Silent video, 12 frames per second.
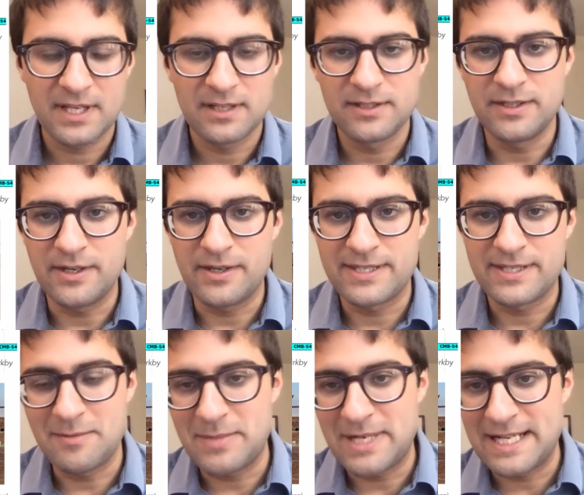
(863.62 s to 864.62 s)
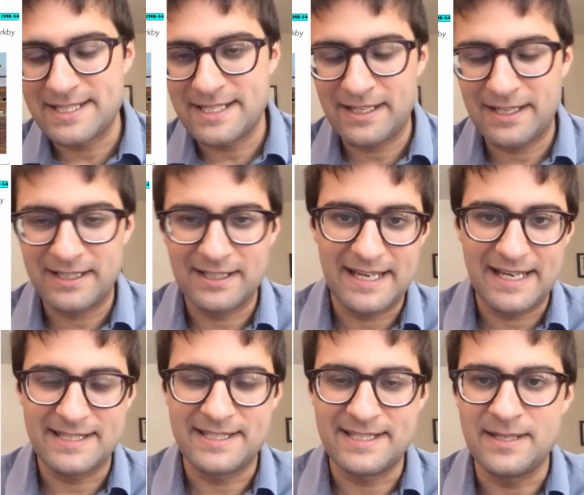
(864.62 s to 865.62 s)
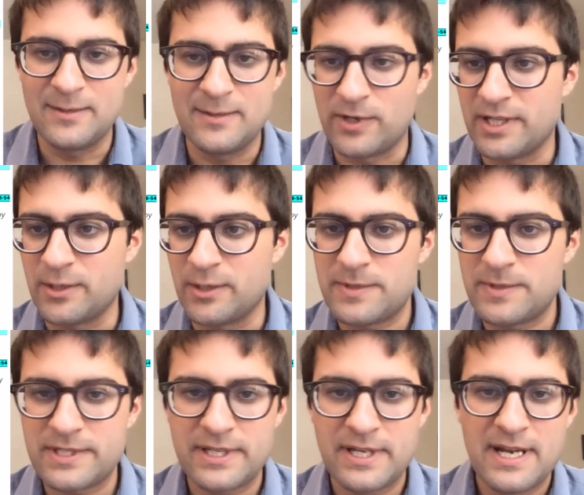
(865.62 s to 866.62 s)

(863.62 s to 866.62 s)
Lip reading: the CMB lensing and KSZ working groups.